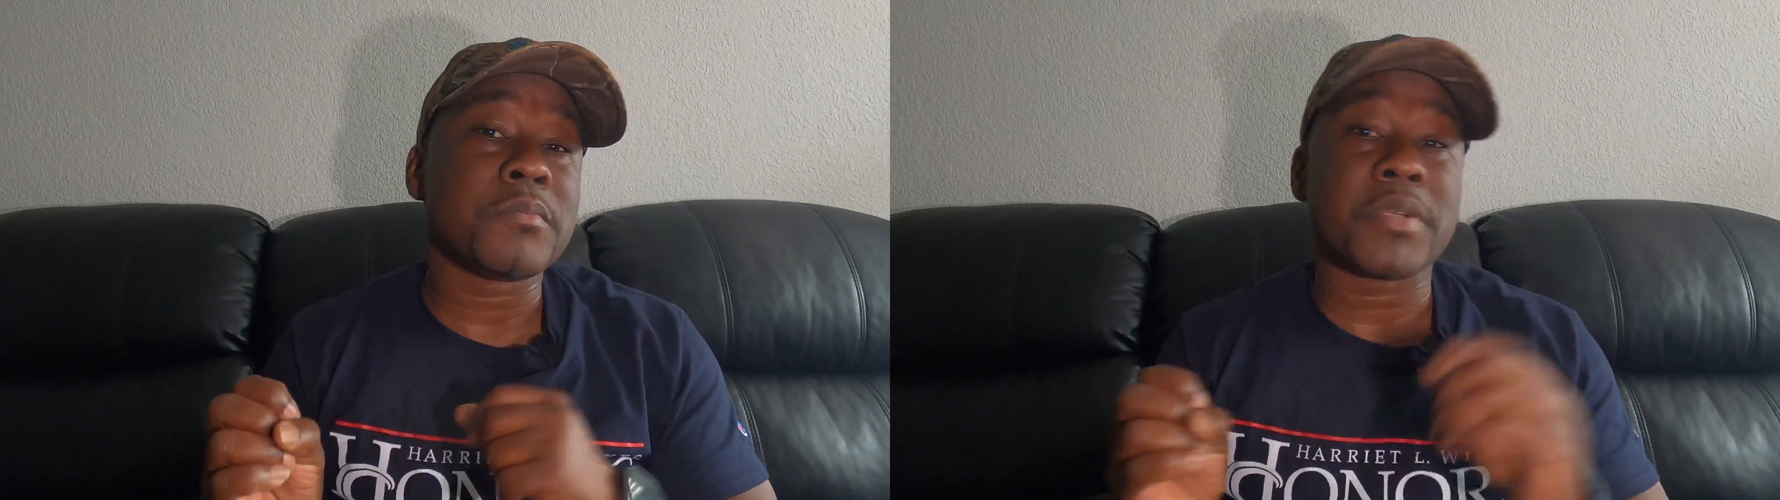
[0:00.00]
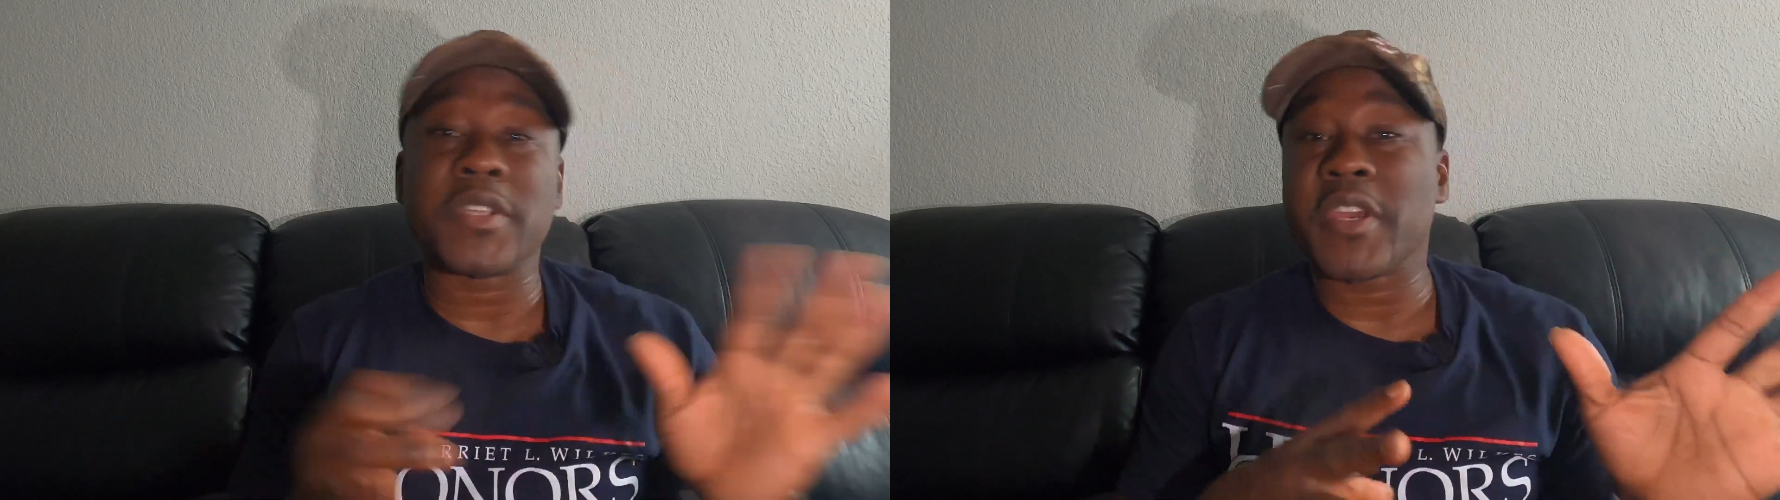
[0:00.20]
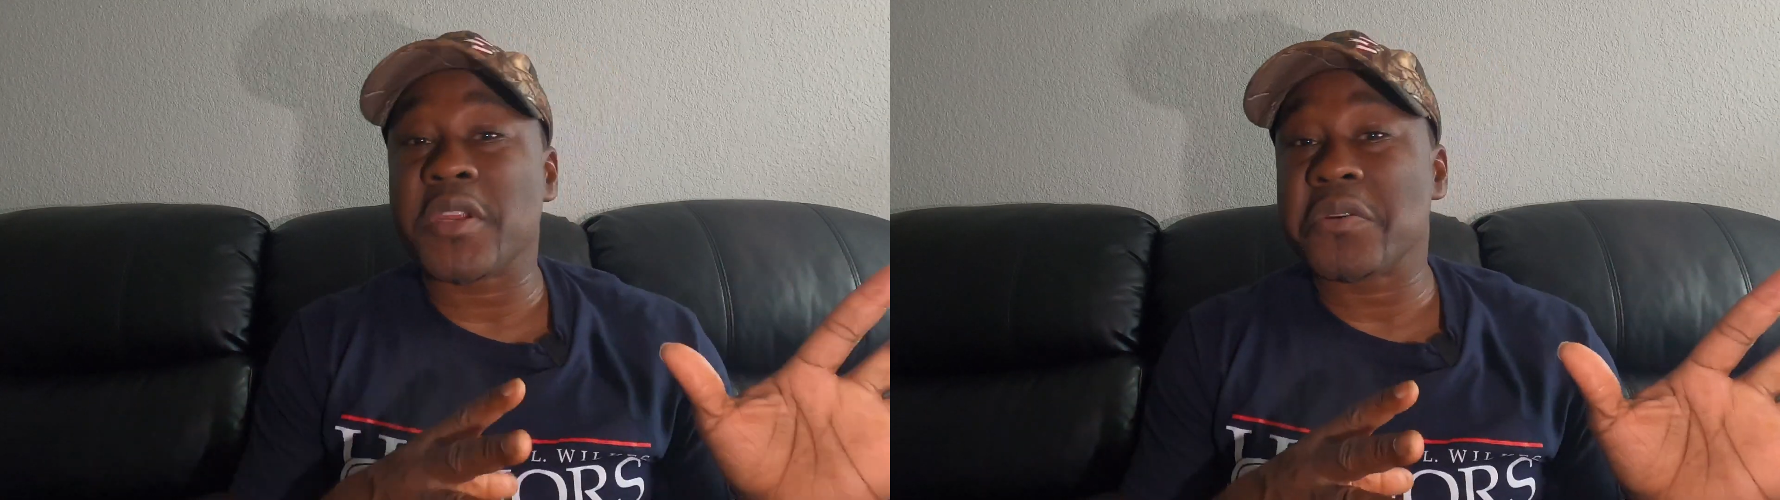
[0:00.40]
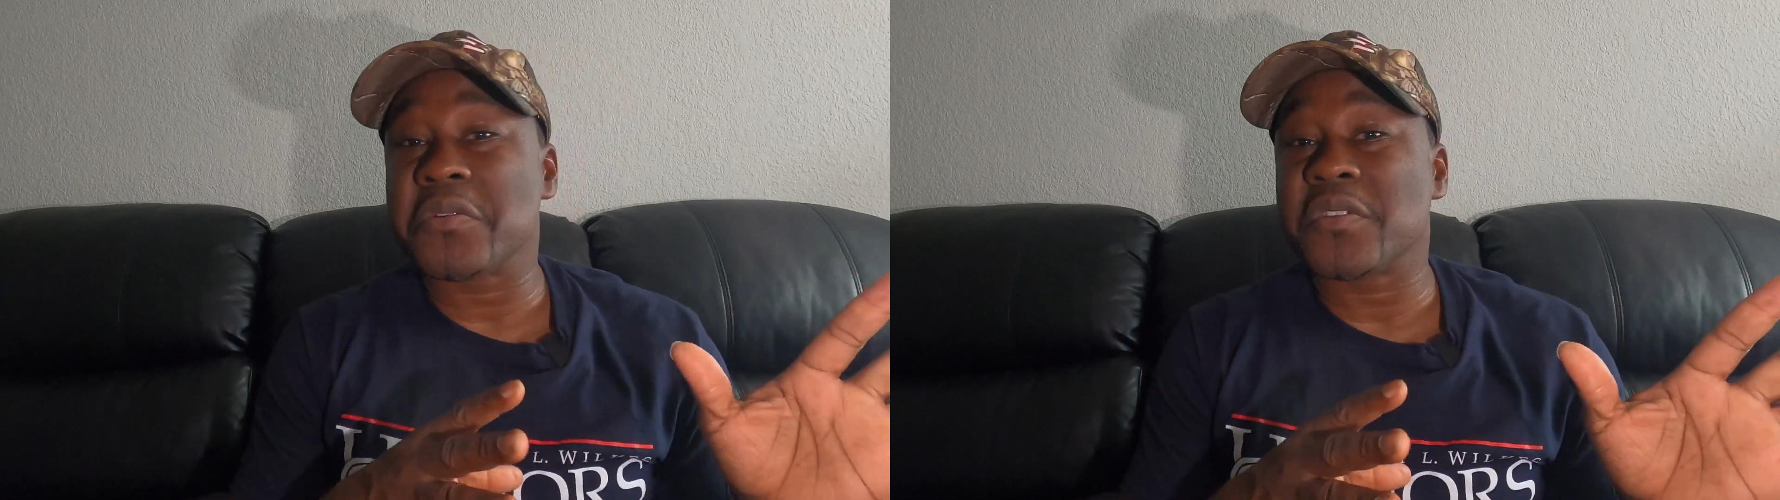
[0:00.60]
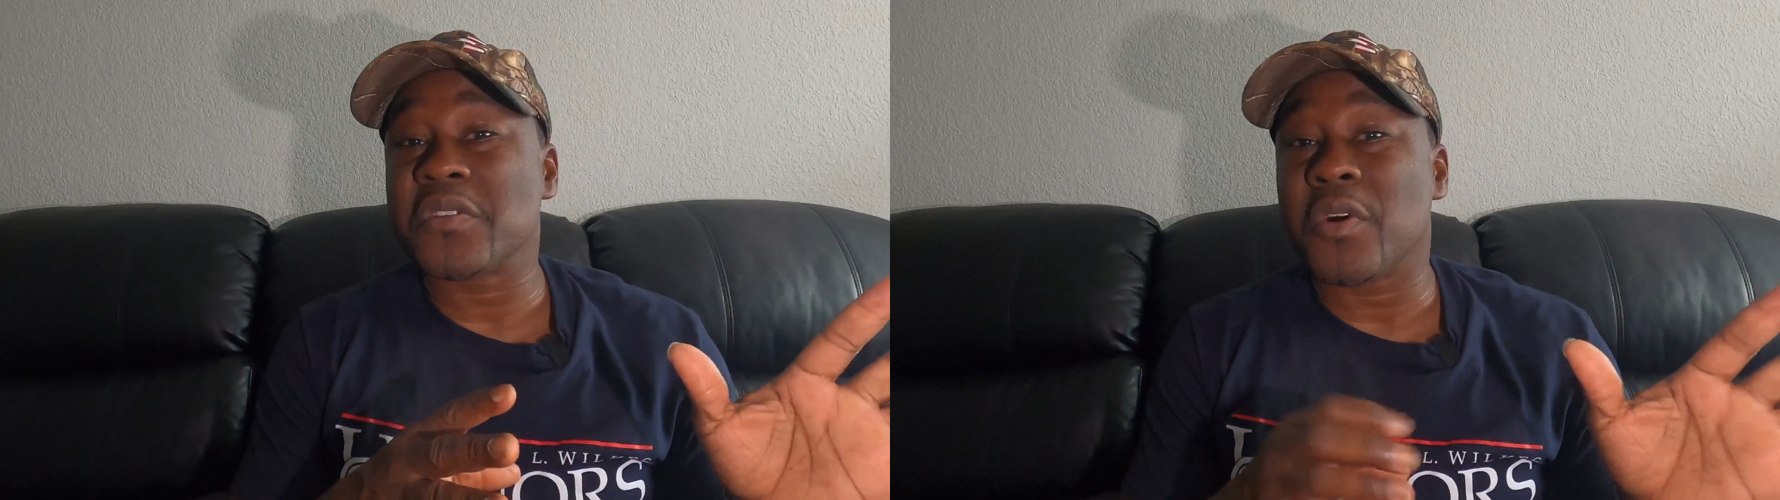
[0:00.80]

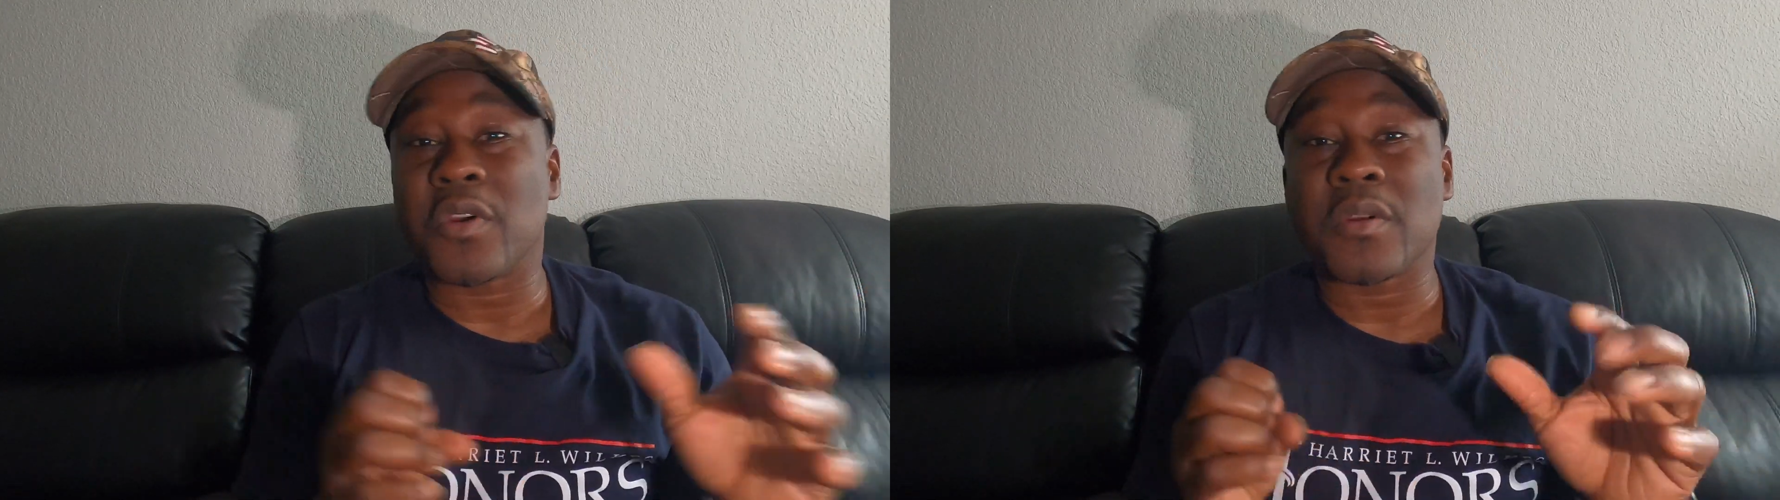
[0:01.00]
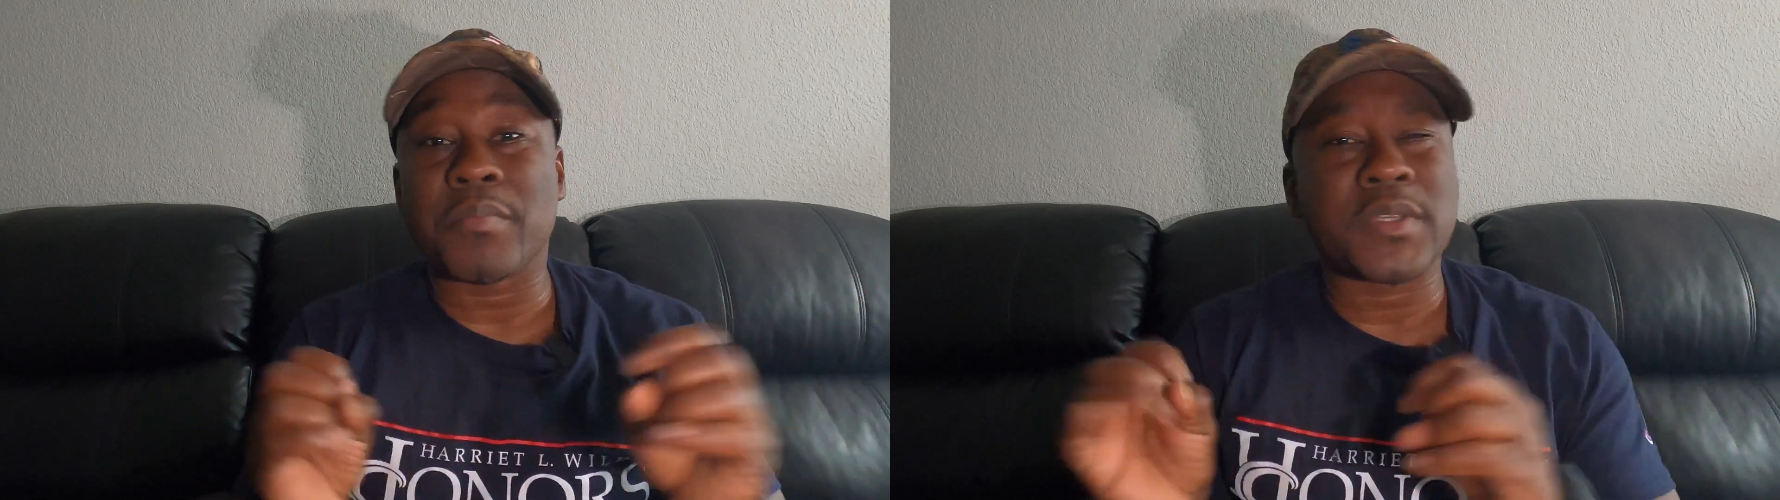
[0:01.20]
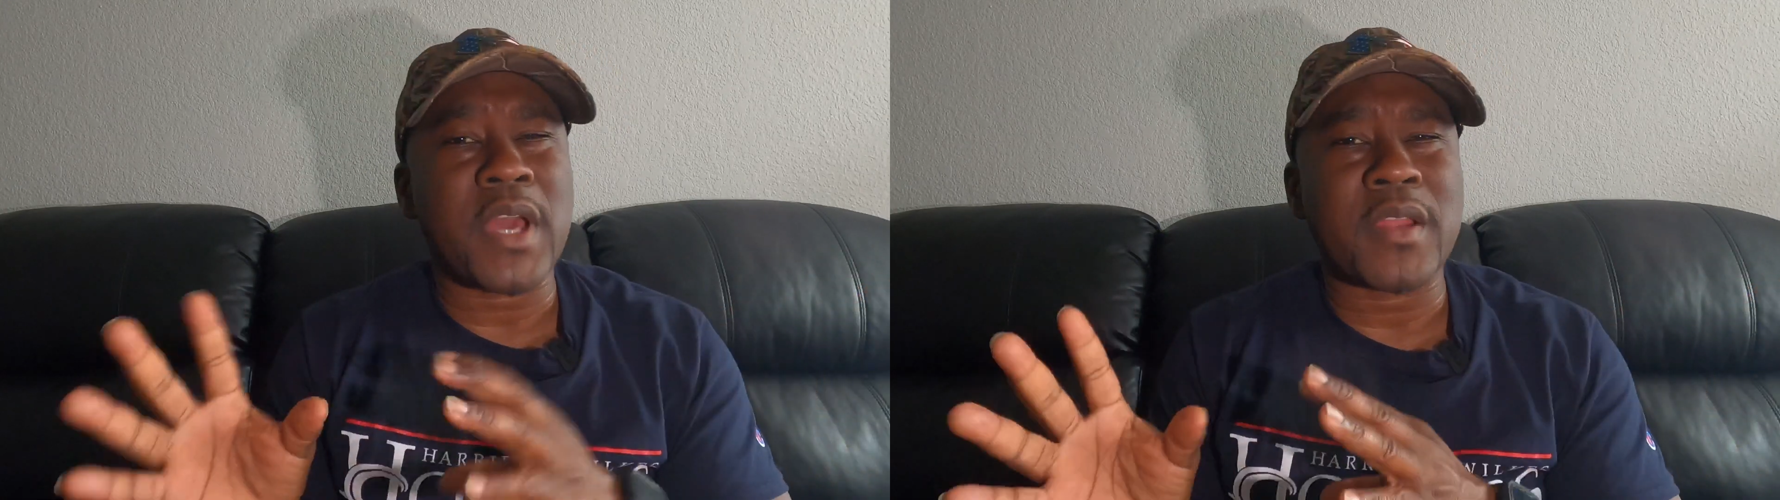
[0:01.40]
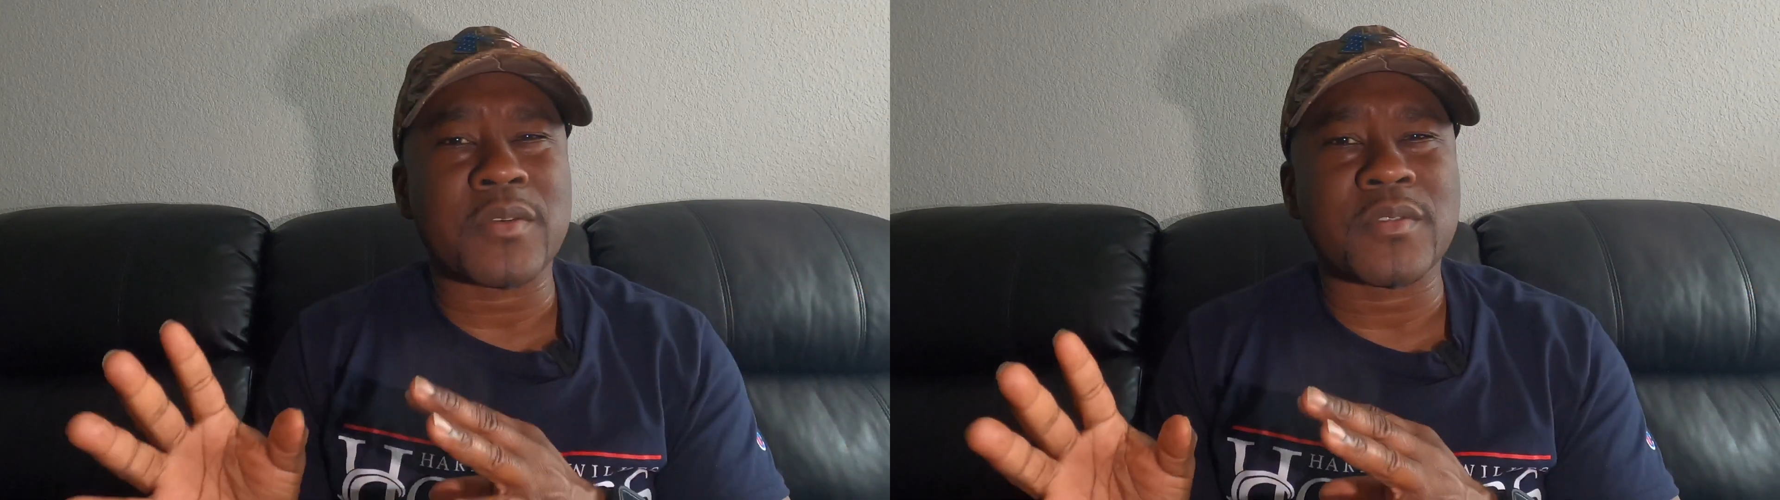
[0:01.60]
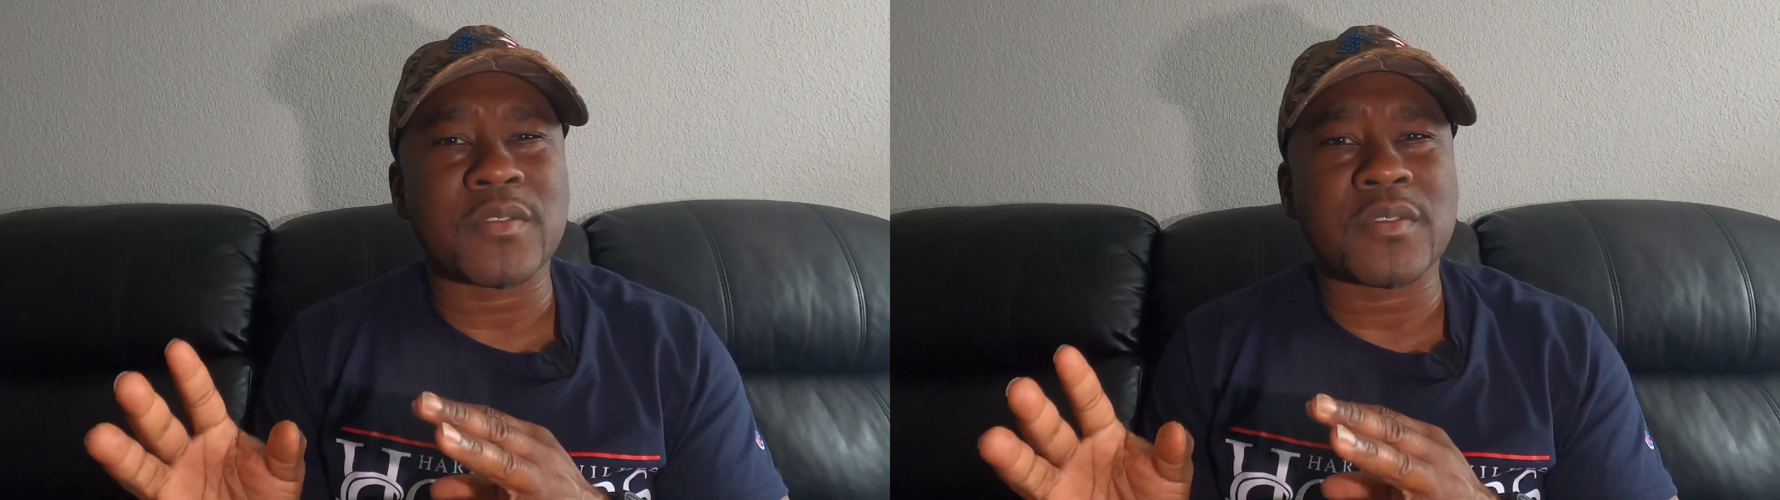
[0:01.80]
Potatoes or
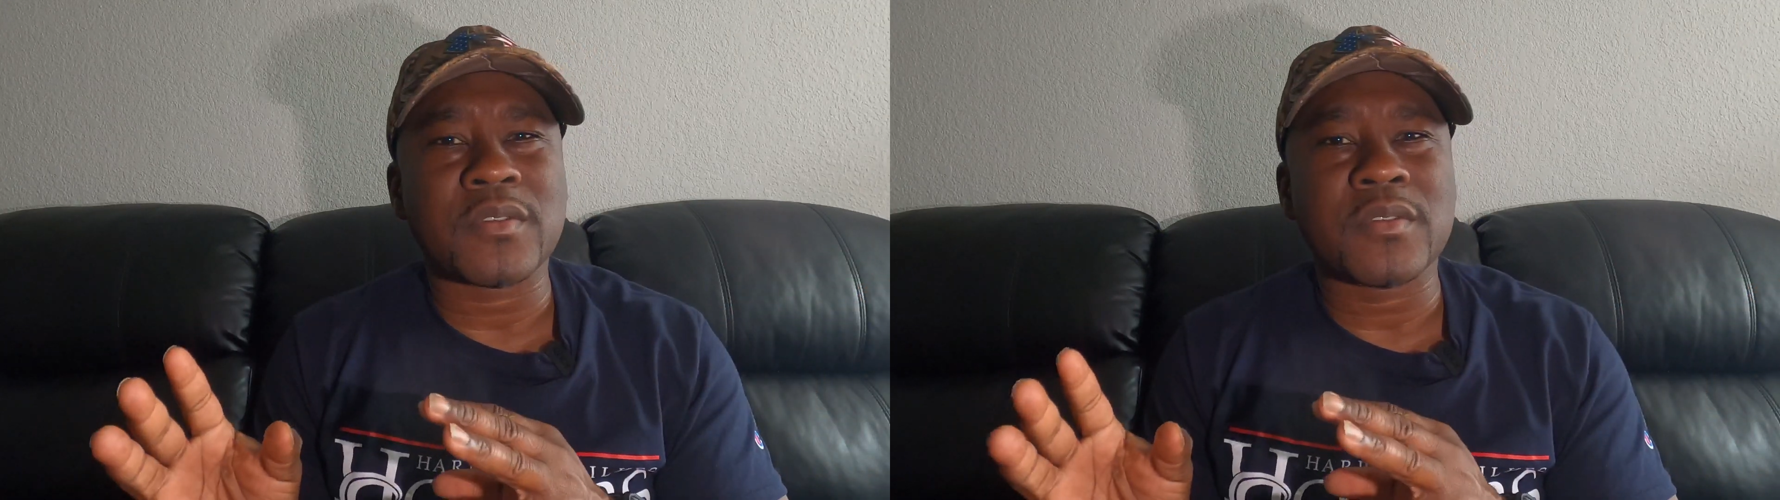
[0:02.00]
potatoes?